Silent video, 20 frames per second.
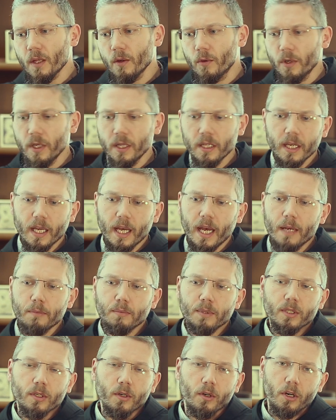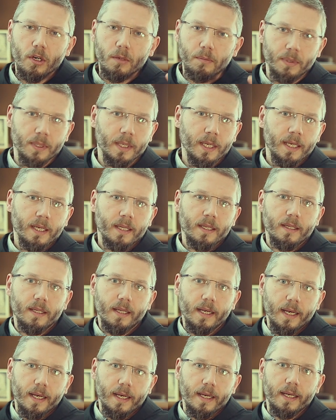really absorb
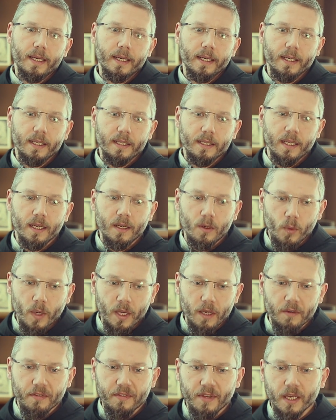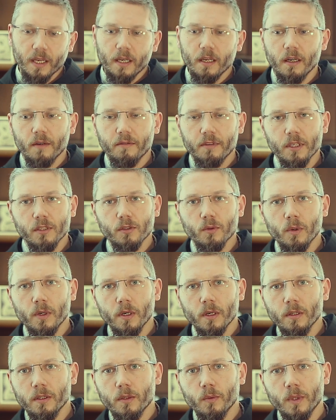the way of thinking of this
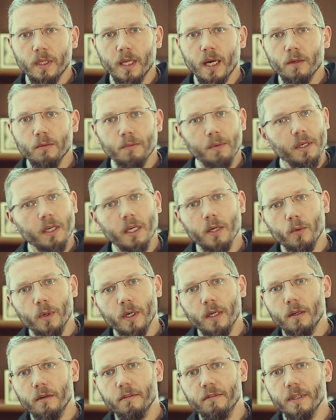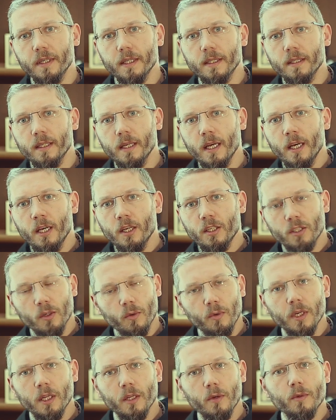world without being aware of it. So
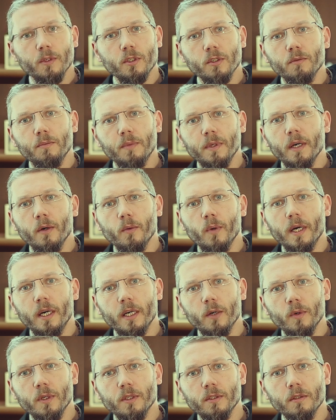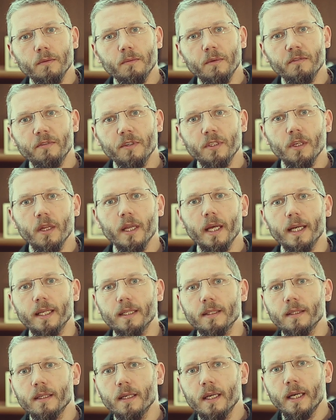really we should be aware, we should be
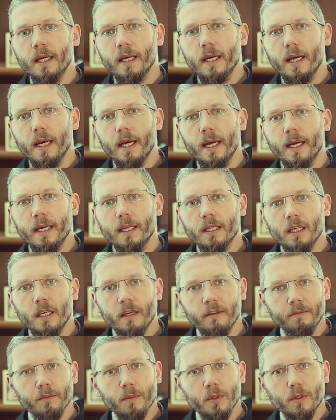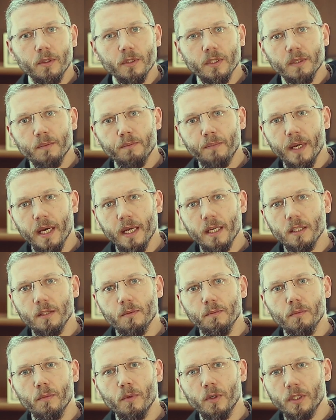vigilant and give more space,
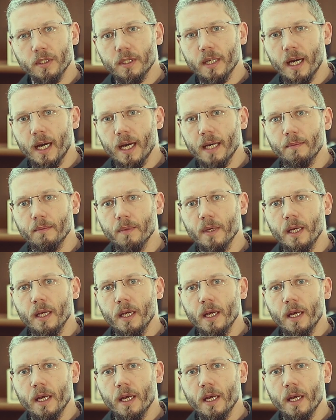more time